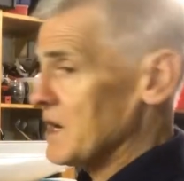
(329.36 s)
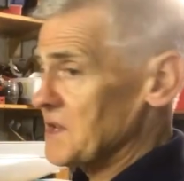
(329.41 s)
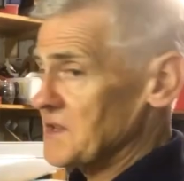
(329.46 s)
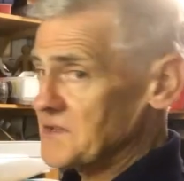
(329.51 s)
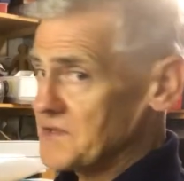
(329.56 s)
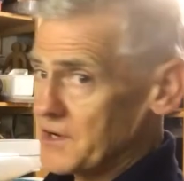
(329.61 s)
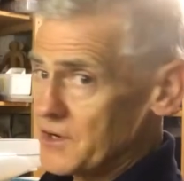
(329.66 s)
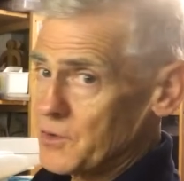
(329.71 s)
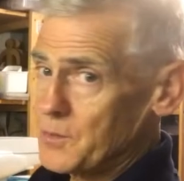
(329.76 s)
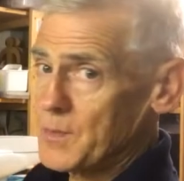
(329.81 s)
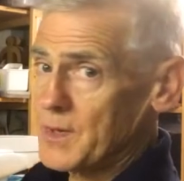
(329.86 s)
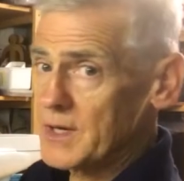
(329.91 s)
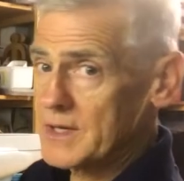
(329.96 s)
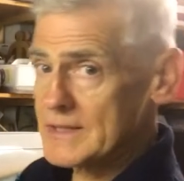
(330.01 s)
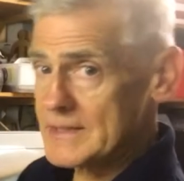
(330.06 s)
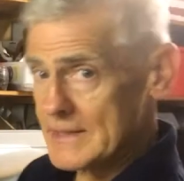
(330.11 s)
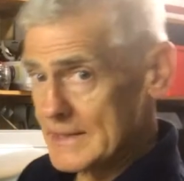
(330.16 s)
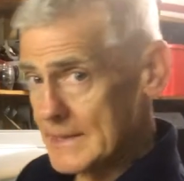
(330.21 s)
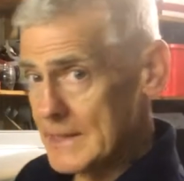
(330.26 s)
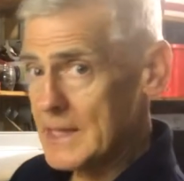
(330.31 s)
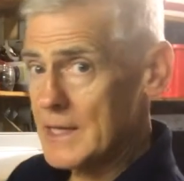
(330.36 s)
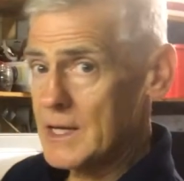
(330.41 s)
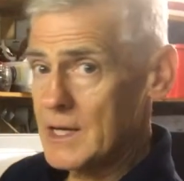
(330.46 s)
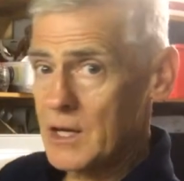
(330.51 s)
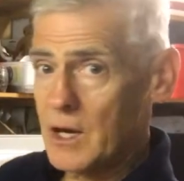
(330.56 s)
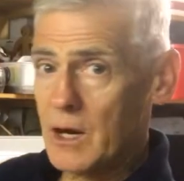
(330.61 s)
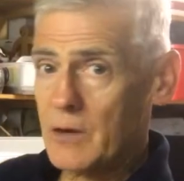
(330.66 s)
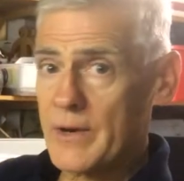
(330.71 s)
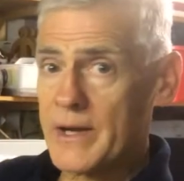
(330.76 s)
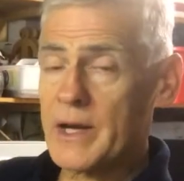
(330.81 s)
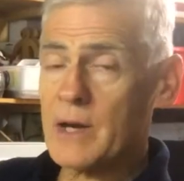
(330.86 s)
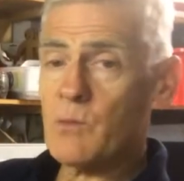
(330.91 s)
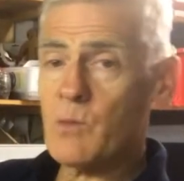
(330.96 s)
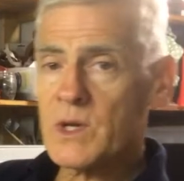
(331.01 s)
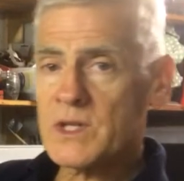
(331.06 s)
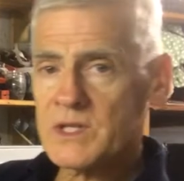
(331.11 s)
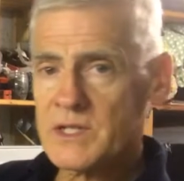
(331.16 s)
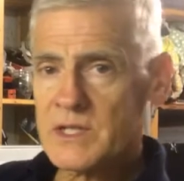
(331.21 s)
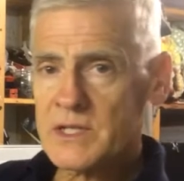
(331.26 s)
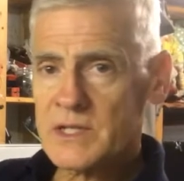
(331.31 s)
So, but I reckon
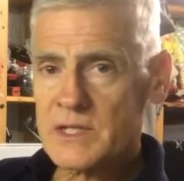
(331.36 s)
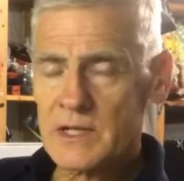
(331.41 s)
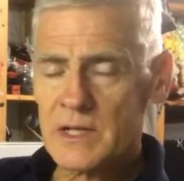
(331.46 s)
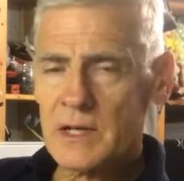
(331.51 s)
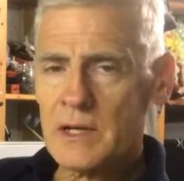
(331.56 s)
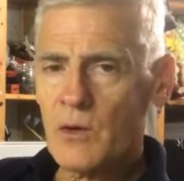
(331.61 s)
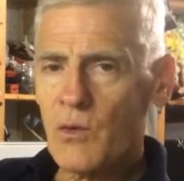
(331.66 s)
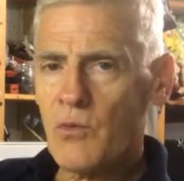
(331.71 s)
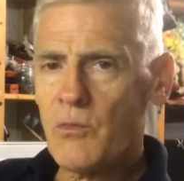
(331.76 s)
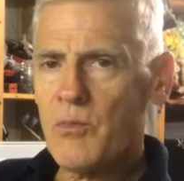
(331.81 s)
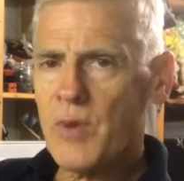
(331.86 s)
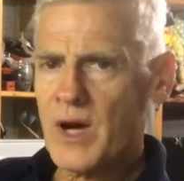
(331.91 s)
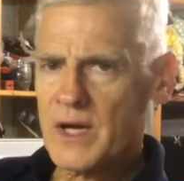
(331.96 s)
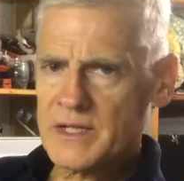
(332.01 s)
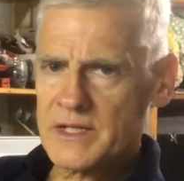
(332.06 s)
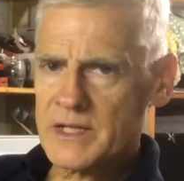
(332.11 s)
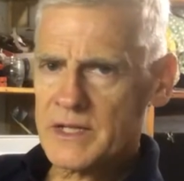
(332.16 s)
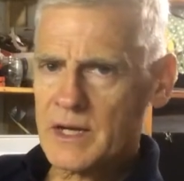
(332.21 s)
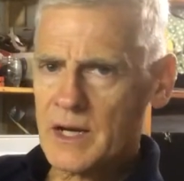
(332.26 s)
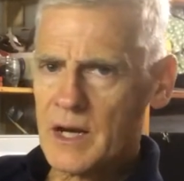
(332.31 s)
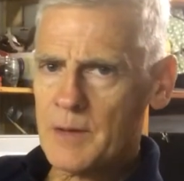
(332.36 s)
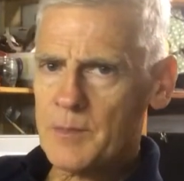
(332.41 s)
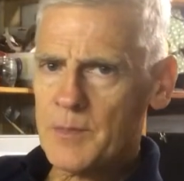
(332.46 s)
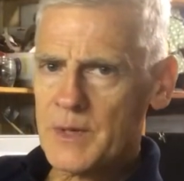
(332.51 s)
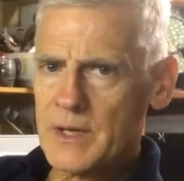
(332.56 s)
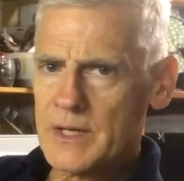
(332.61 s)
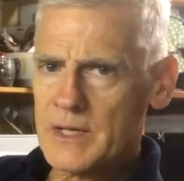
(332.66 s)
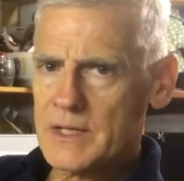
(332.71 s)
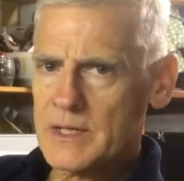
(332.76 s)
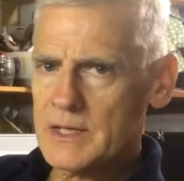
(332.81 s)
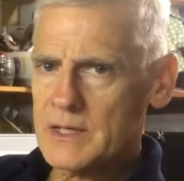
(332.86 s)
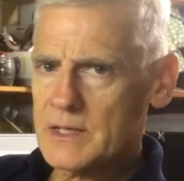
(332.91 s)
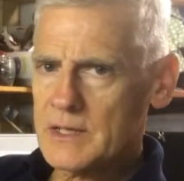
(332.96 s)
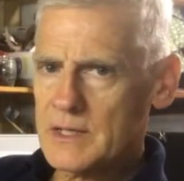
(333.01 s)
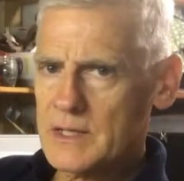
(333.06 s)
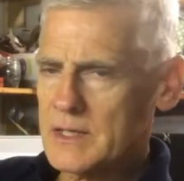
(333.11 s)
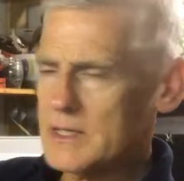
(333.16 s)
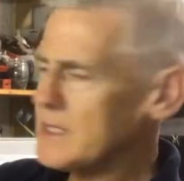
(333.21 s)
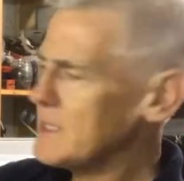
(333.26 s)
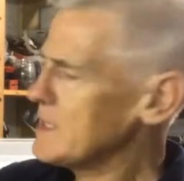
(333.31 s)
once it's all painted up,
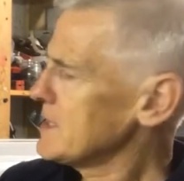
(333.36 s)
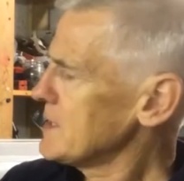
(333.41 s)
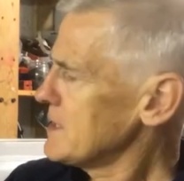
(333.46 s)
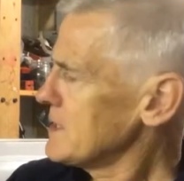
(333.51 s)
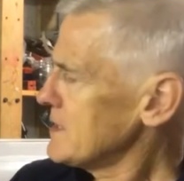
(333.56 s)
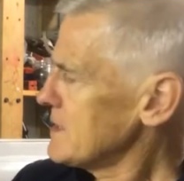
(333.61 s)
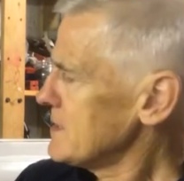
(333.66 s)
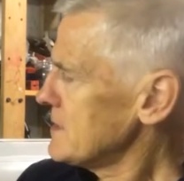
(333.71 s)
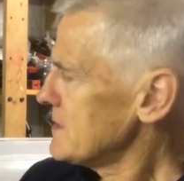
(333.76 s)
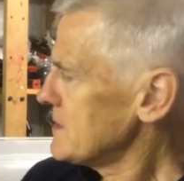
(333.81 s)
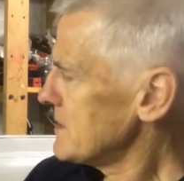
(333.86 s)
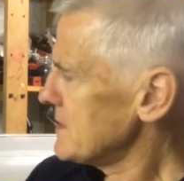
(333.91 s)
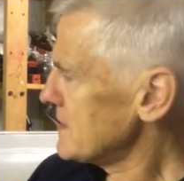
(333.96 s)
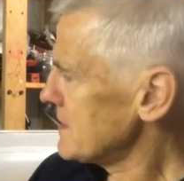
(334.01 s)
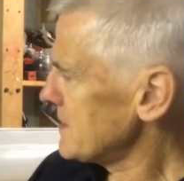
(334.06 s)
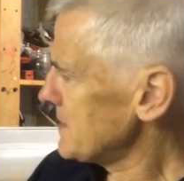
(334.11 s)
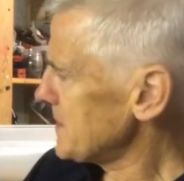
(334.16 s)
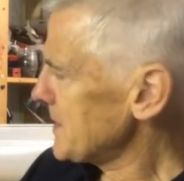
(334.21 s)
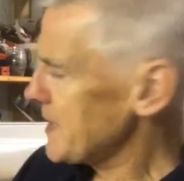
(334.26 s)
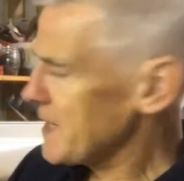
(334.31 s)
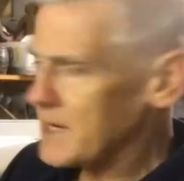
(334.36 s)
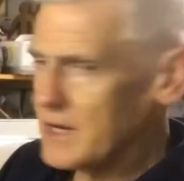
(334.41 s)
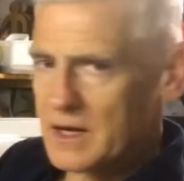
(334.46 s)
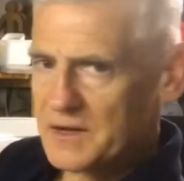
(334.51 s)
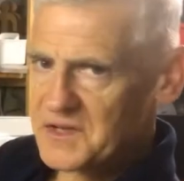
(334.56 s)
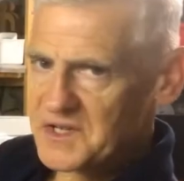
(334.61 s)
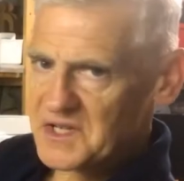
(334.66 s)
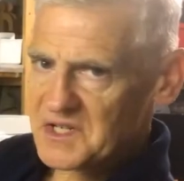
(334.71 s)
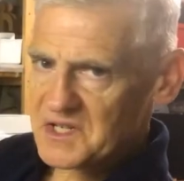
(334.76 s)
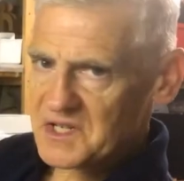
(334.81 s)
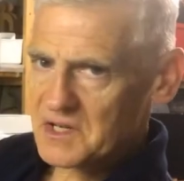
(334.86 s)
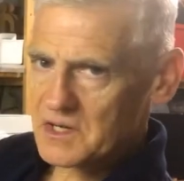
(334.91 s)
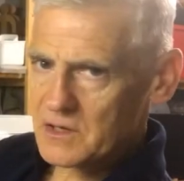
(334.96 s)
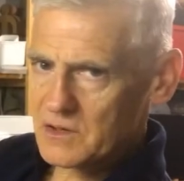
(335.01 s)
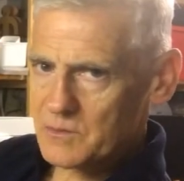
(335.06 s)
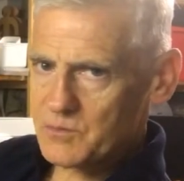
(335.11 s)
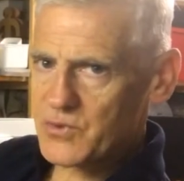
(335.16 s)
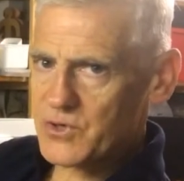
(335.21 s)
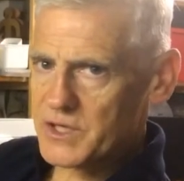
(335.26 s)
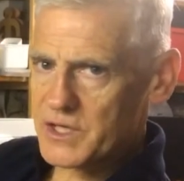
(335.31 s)
and that, I think it's going to
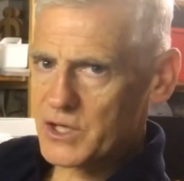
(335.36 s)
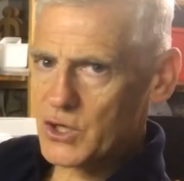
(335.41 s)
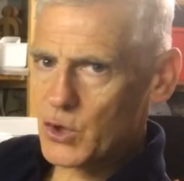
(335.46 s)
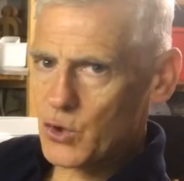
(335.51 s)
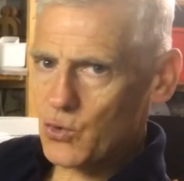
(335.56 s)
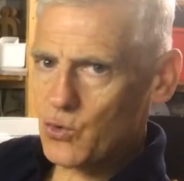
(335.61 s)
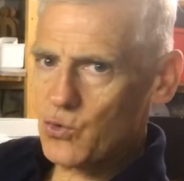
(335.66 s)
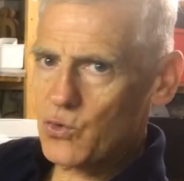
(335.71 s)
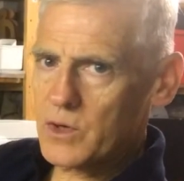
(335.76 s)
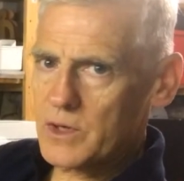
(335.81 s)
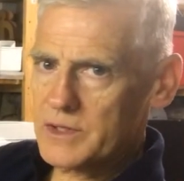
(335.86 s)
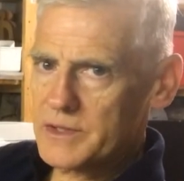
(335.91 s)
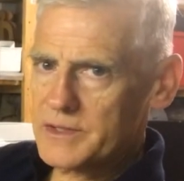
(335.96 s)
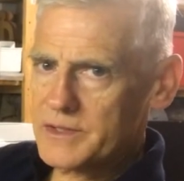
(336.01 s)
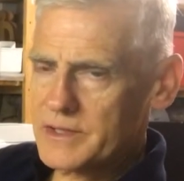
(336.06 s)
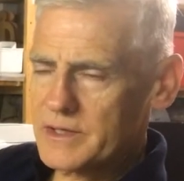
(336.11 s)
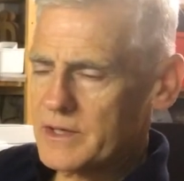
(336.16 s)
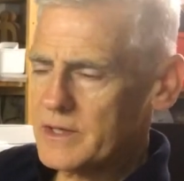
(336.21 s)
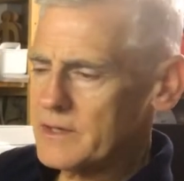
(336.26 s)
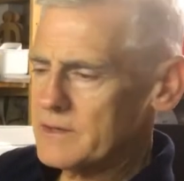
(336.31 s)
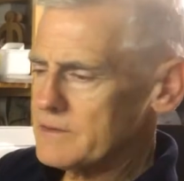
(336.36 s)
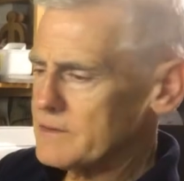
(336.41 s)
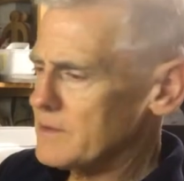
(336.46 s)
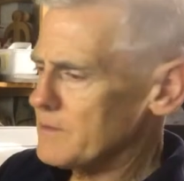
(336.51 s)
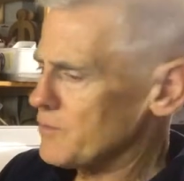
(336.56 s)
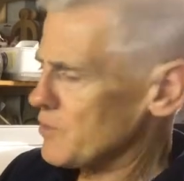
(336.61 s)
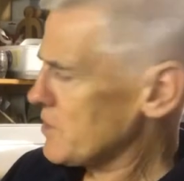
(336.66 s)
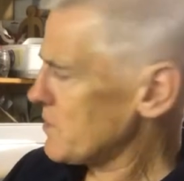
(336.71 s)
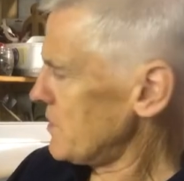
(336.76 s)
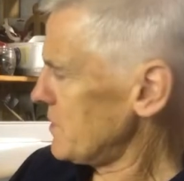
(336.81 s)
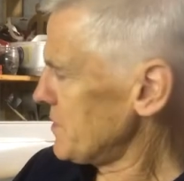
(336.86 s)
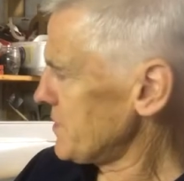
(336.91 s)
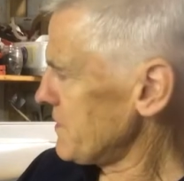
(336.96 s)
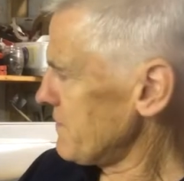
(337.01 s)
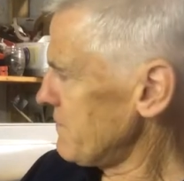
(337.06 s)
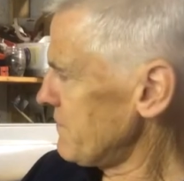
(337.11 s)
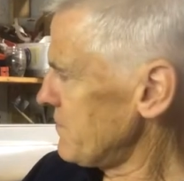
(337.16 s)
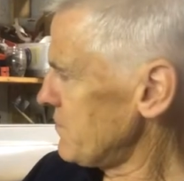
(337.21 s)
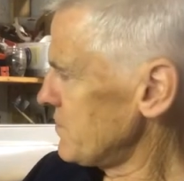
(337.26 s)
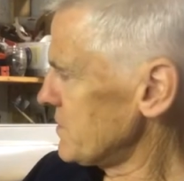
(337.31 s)
look pretty cool. And I'm quite looking
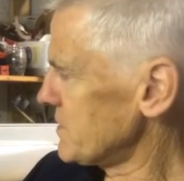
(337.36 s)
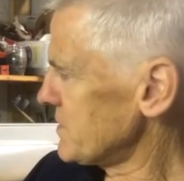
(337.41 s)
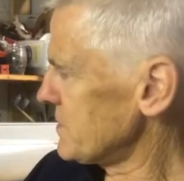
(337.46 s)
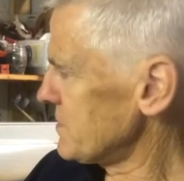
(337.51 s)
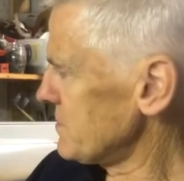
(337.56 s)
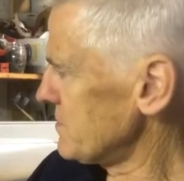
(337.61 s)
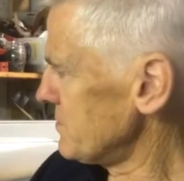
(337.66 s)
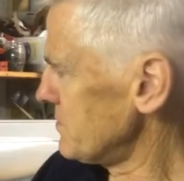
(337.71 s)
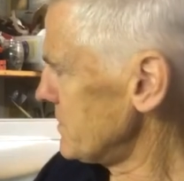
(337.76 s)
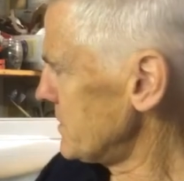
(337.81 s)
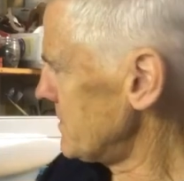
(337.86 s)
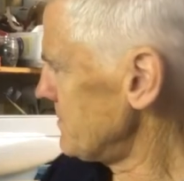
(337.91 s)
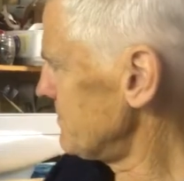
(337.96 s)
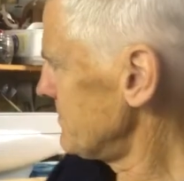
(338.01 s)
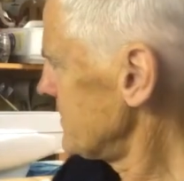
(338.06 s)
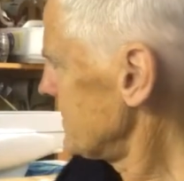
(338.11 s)
forward to